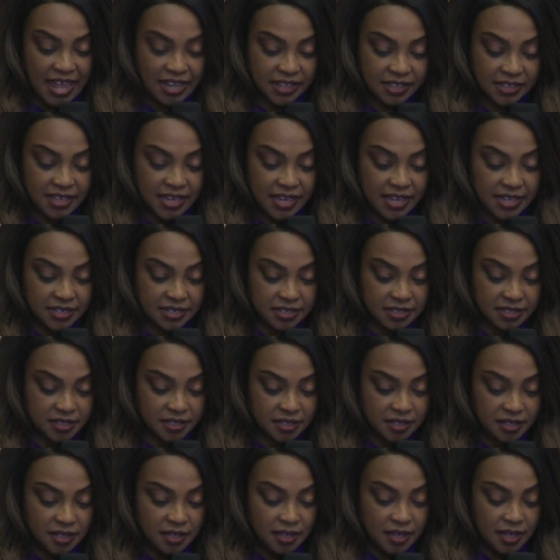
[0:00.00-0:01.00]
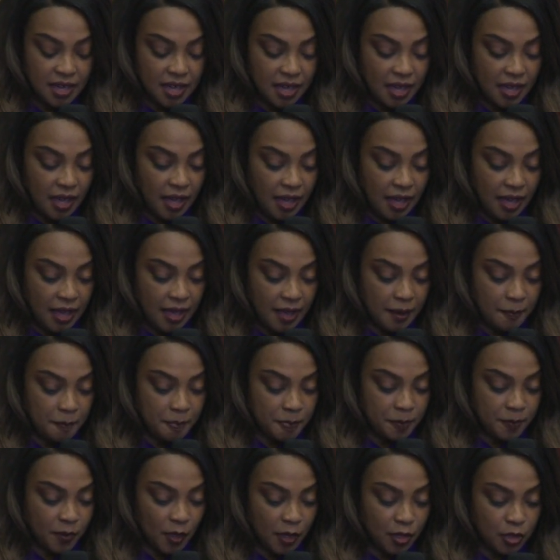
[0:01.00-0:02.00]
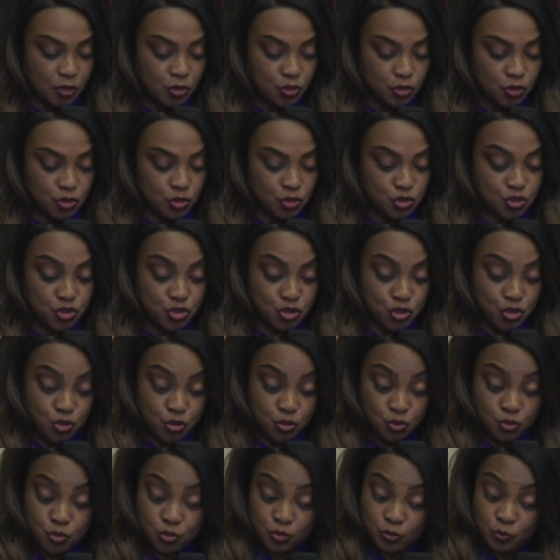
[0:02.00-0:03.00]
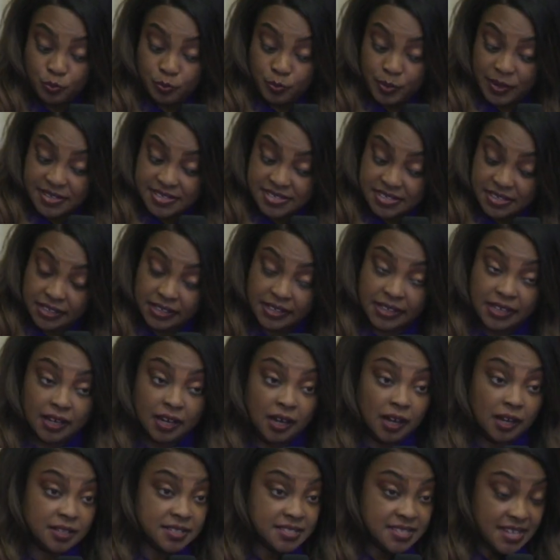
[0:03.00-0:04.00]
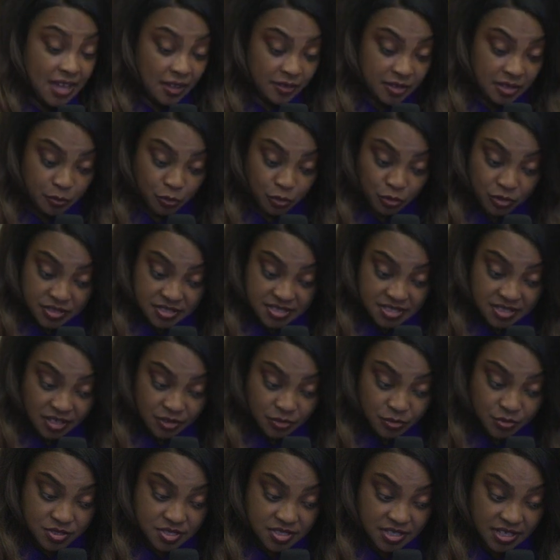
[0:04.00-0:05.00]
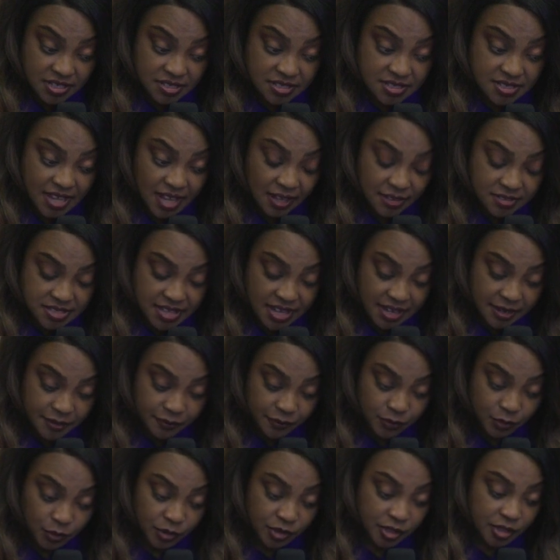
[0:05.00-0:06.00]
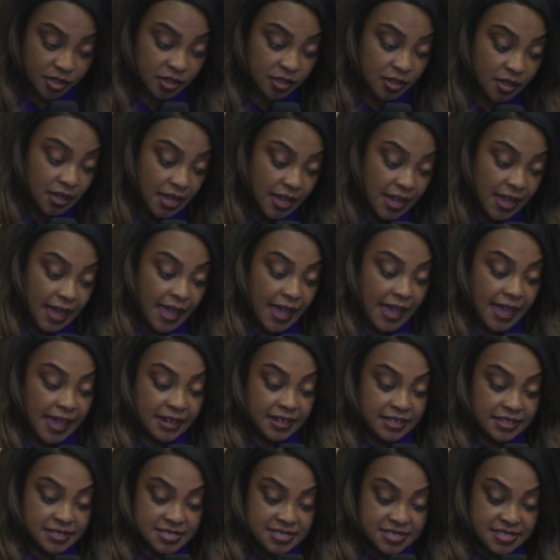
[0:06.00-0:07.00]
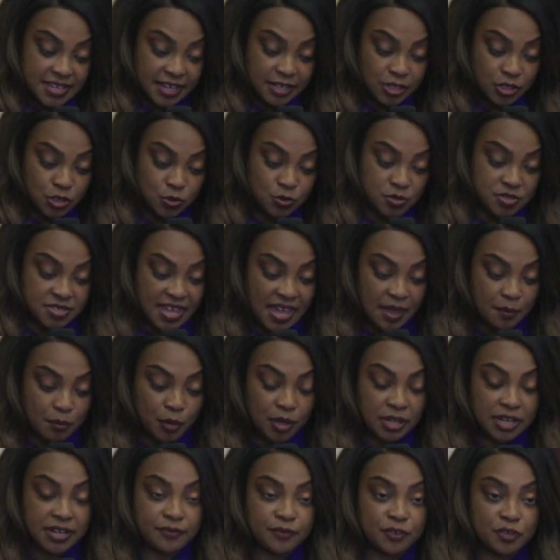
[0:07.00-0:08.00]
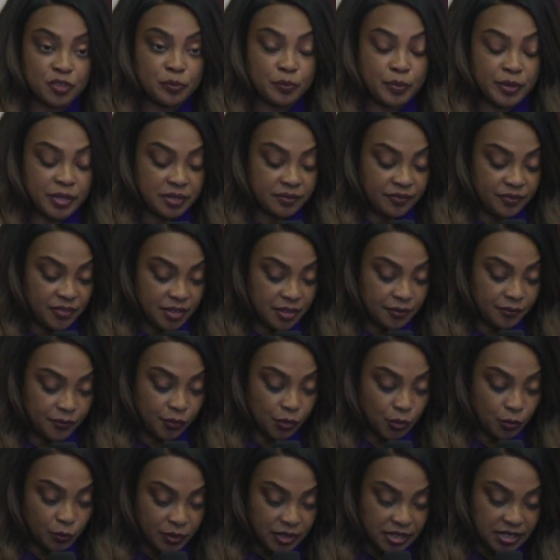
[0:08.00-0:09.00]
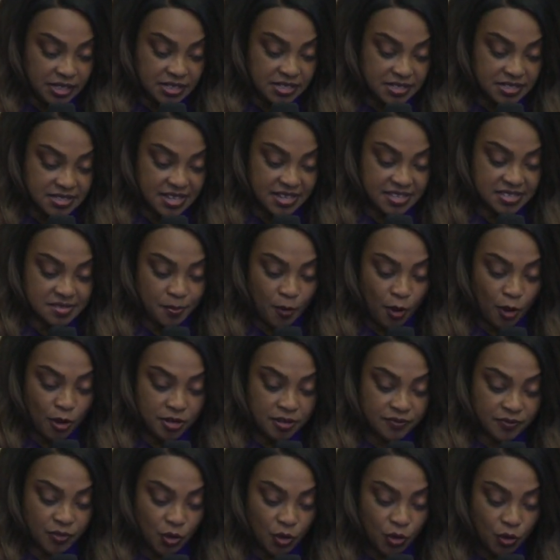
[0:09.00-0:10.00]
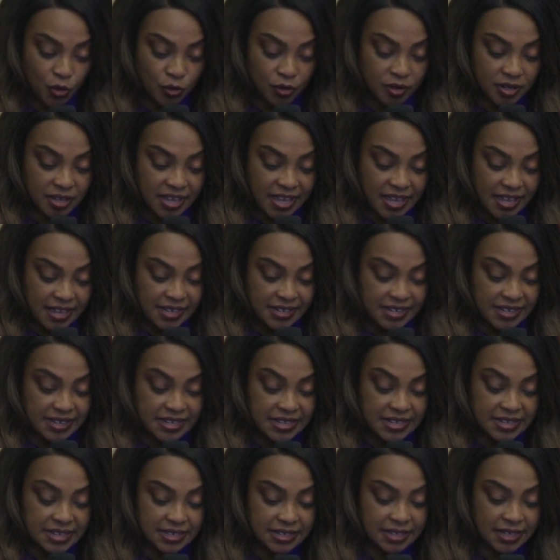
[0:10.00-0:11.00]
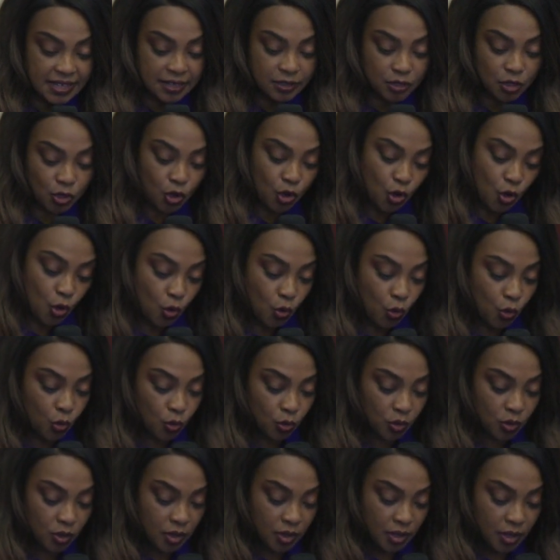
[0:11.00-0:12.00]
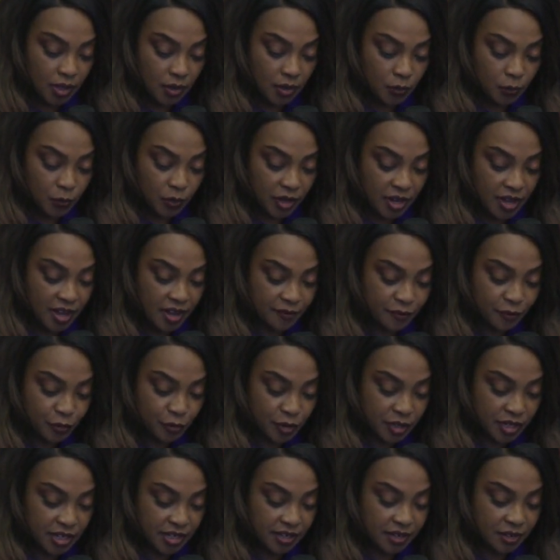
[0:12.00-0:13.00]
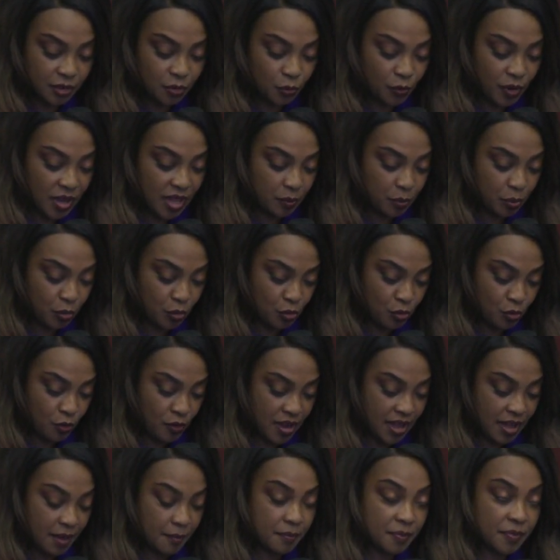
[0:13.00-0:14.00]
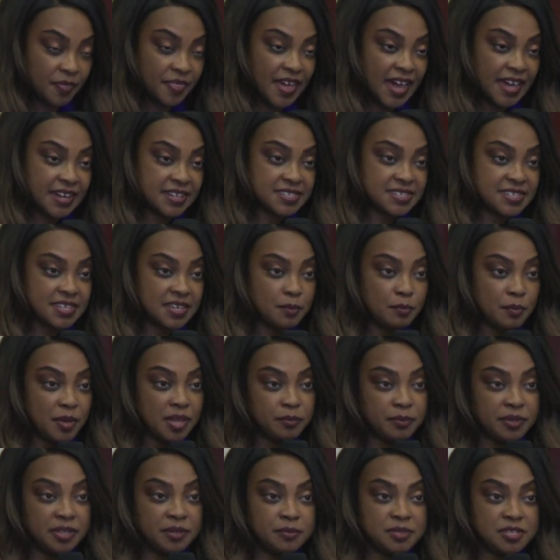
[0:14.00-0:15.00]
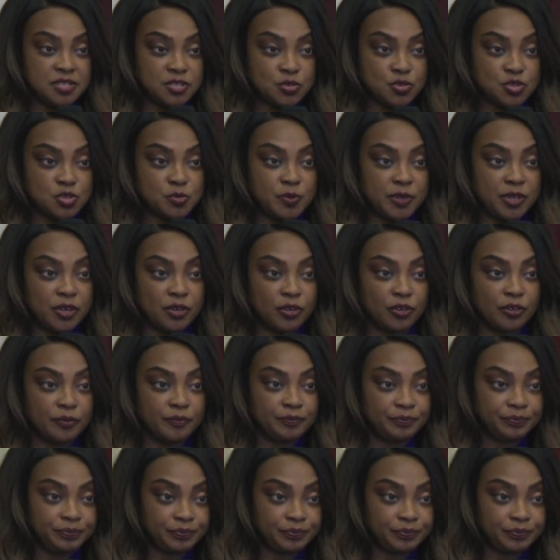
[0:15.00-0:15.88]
allocated um, to basically hunt down immigrants in other states outside of Florida and instead use that money for the benefit of Floridians as part of the Hurricane Ian and Nicole Recovery Grant Program. That is the amendment, Mr. Speaker.